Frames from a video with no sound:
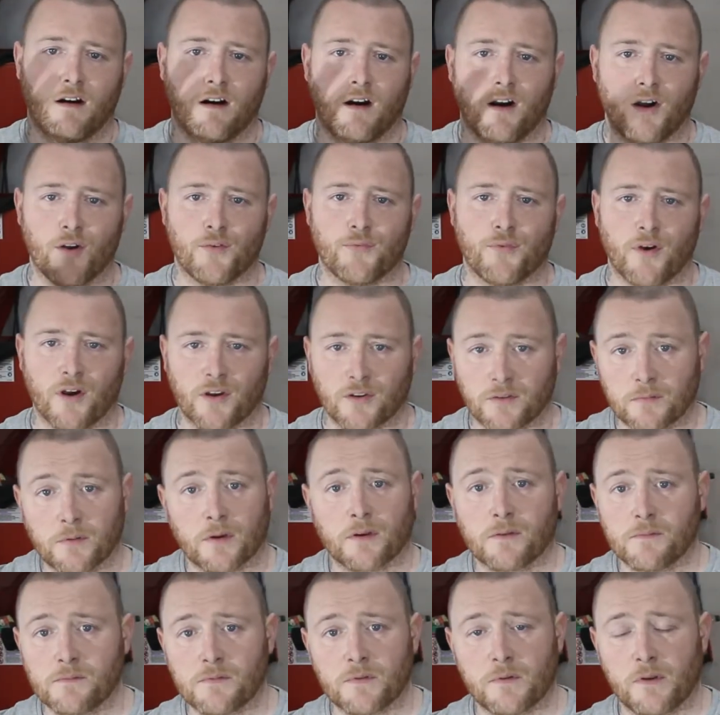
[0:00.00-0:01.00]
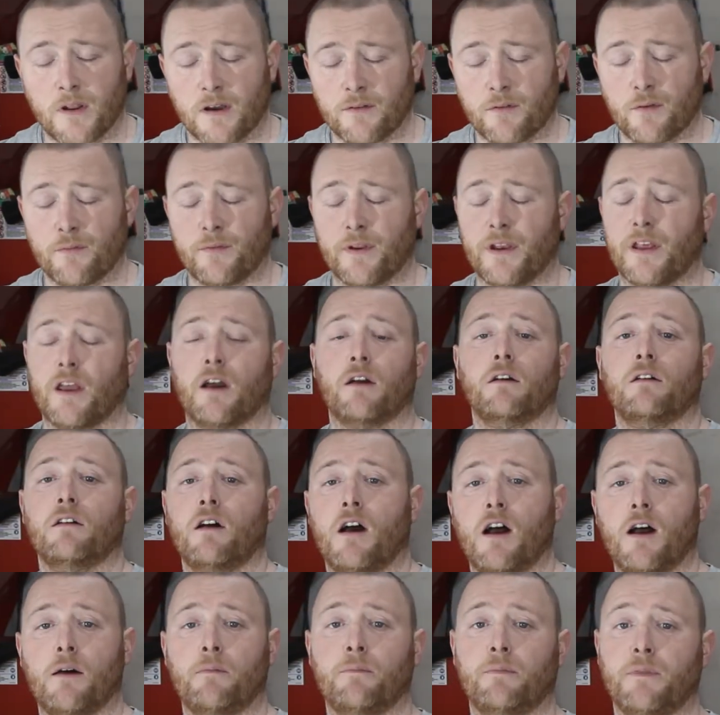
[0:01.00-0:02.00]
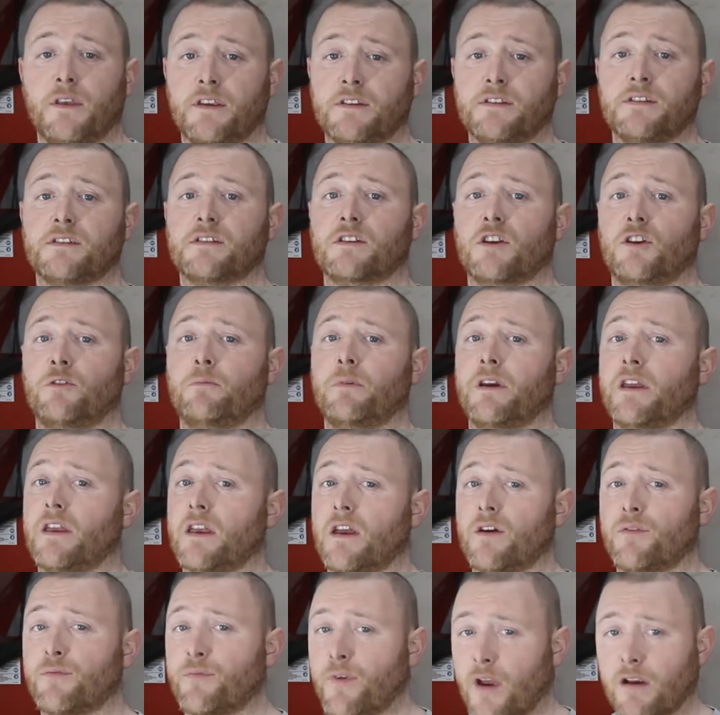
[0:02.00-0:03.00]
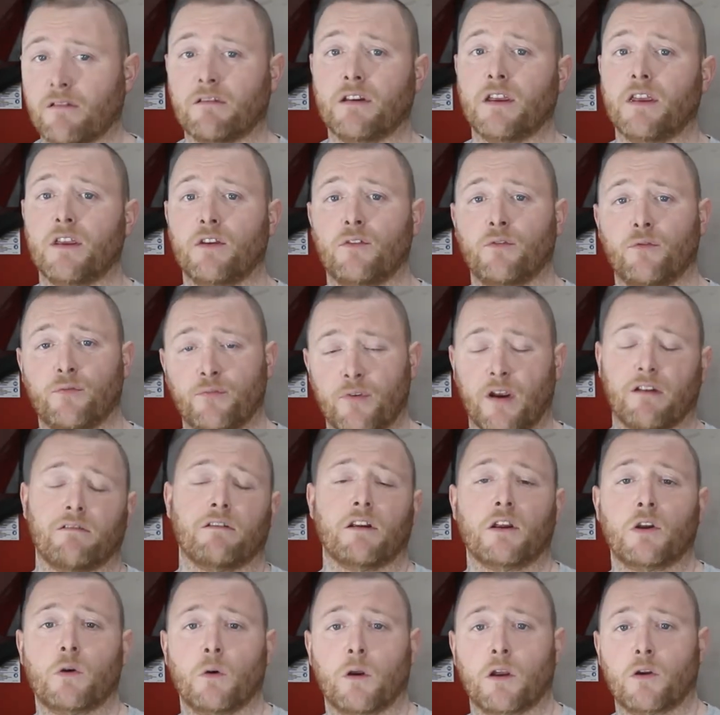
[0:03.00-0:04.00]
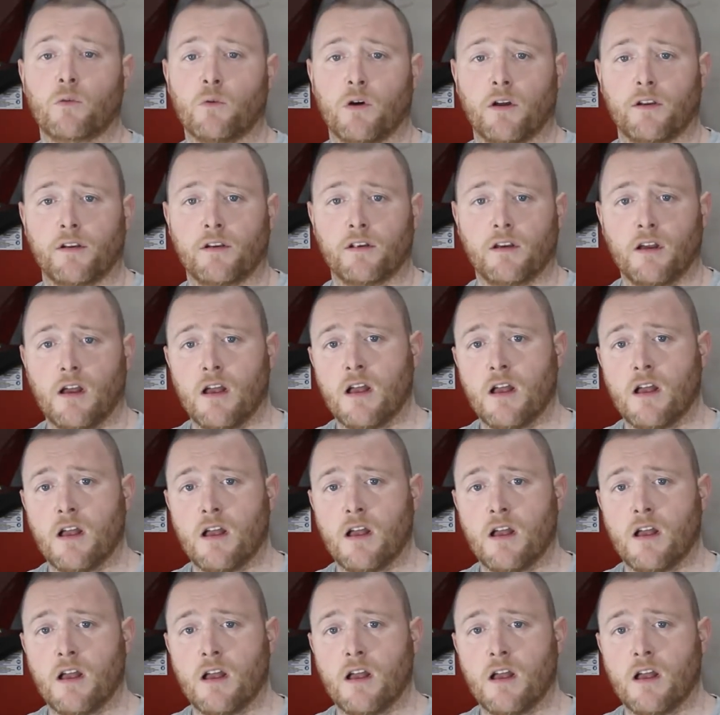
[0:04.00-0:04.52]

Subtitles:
Hi folks, welcome to another video. This is going to be a very quick one.